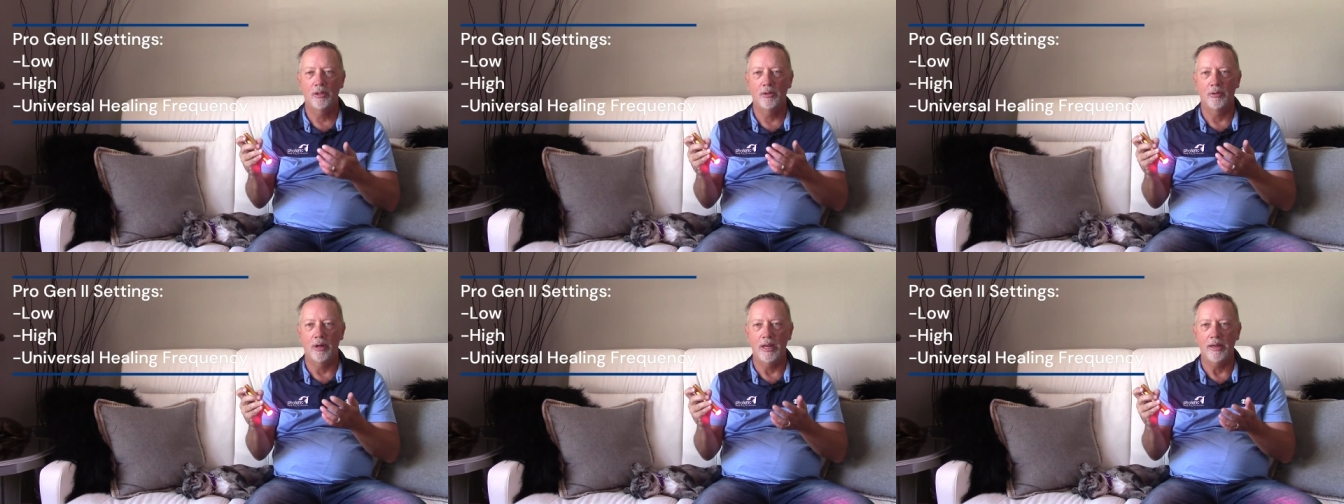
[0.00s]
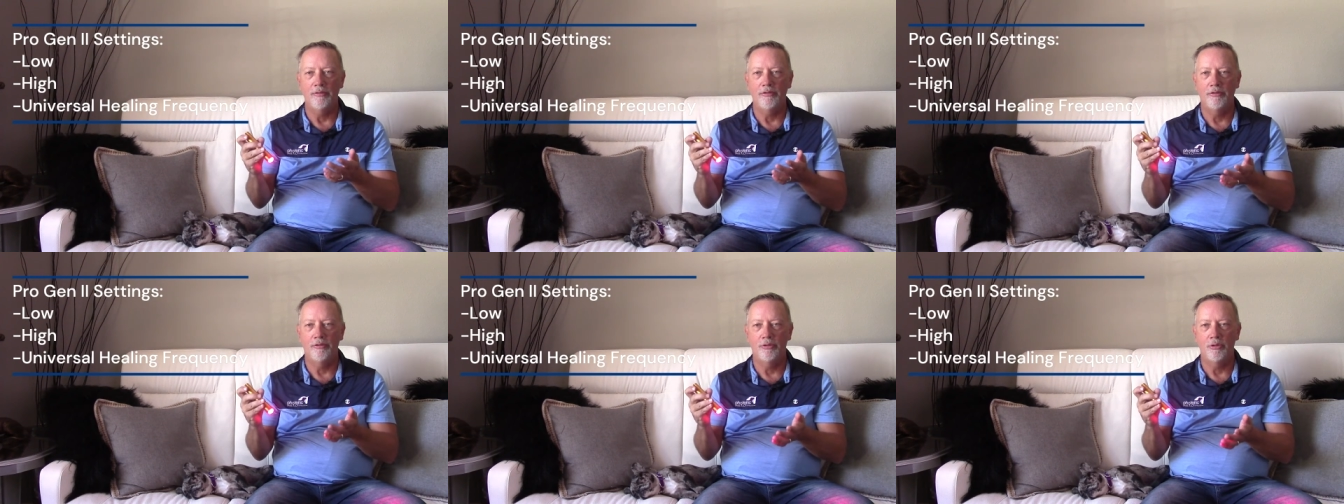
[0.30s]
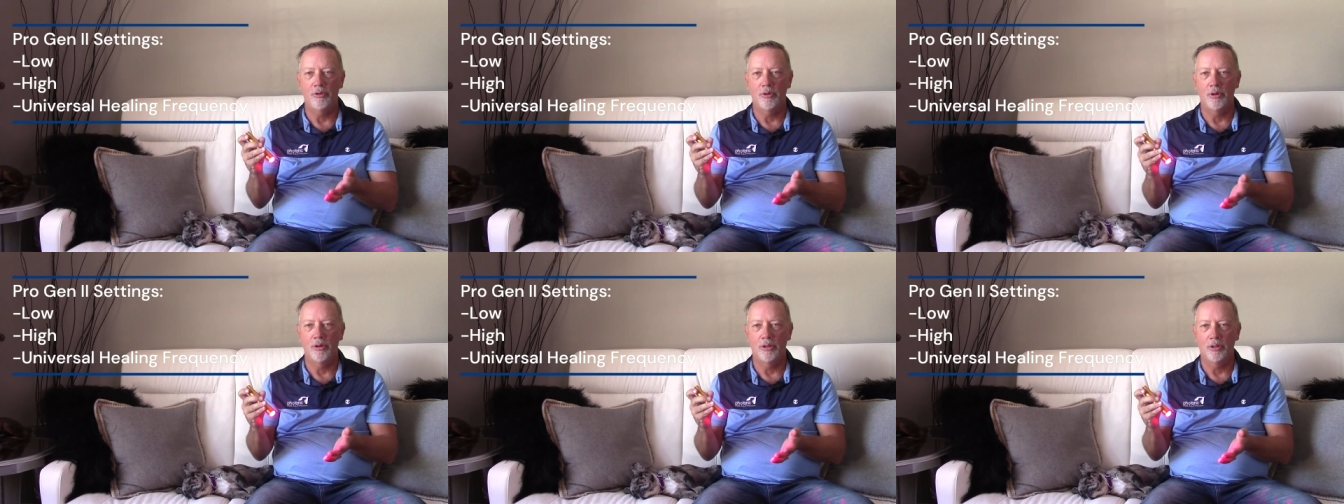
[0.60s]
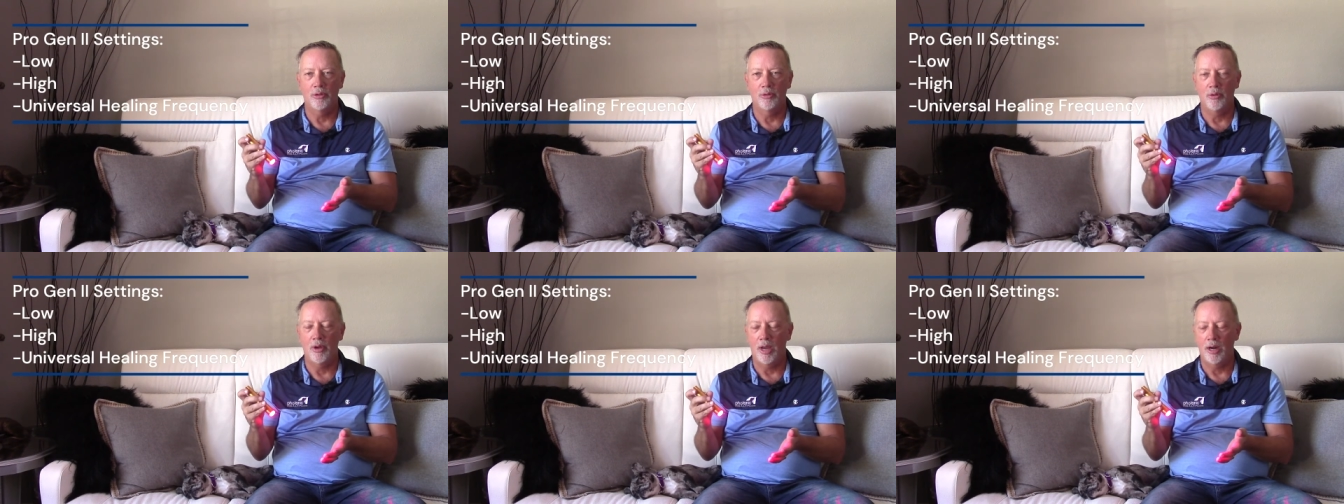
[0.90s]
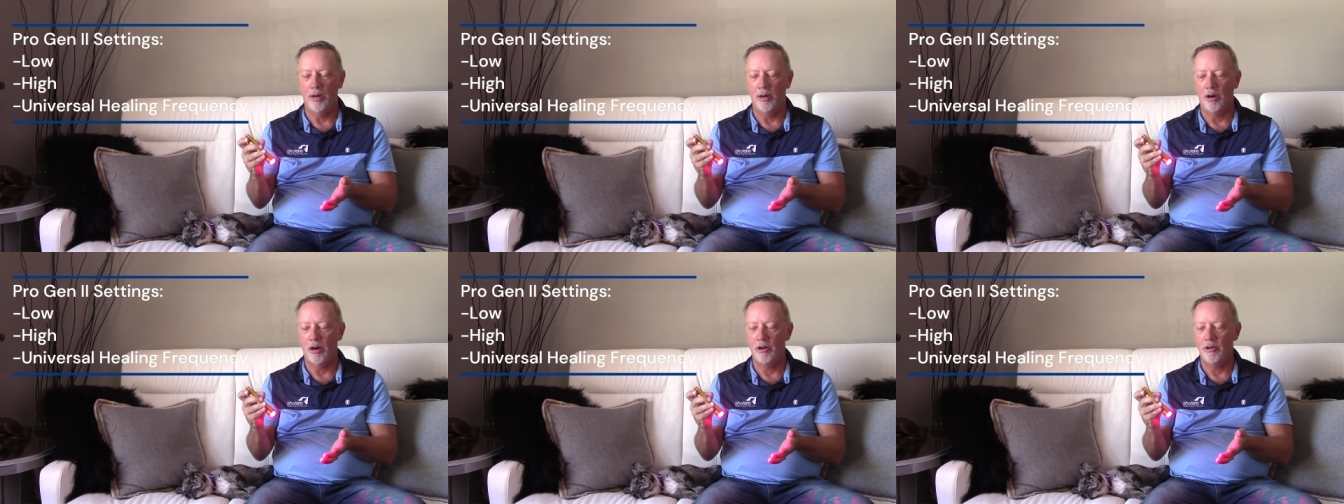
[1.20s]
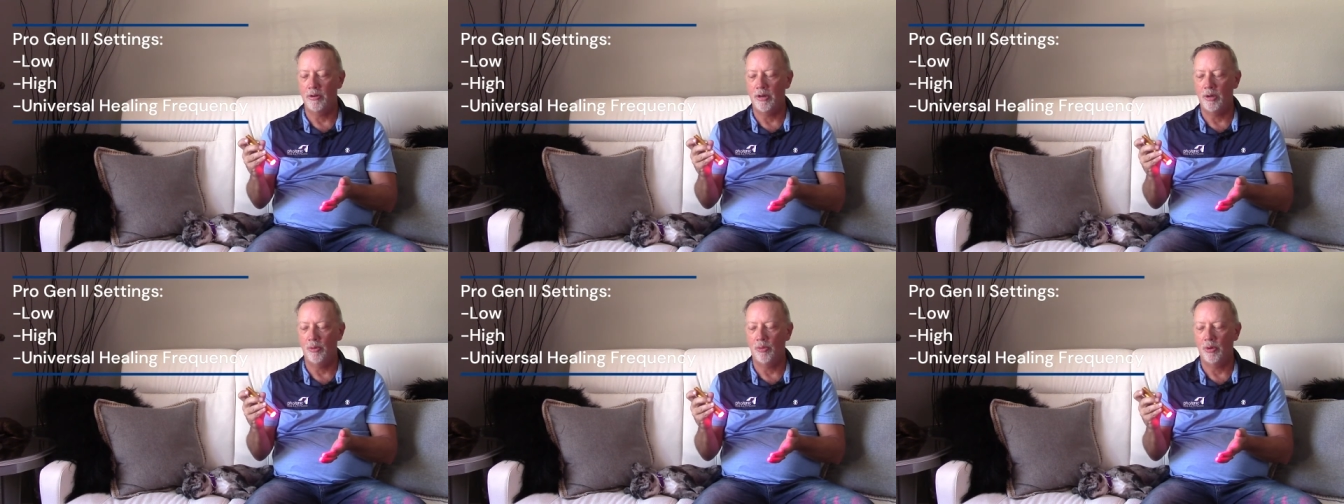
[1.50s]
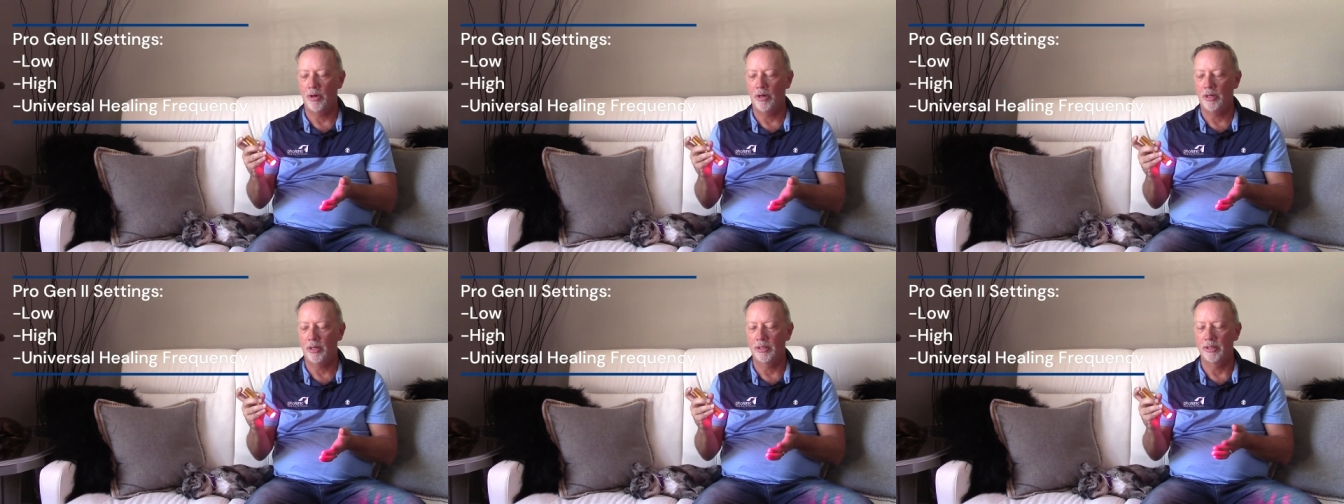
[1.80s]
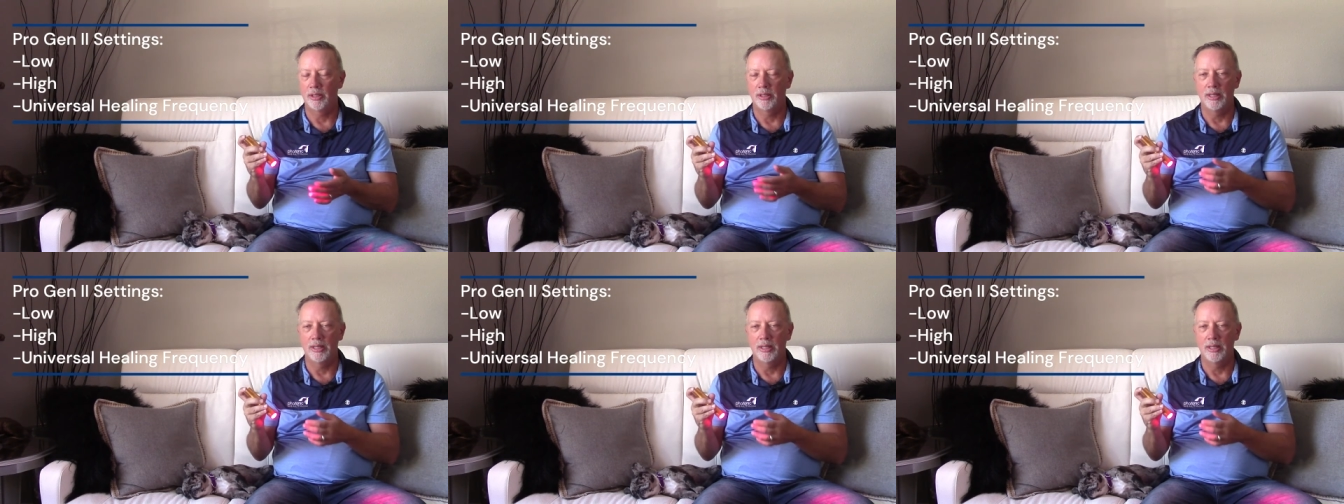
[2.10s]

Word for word: great for carotid artery work because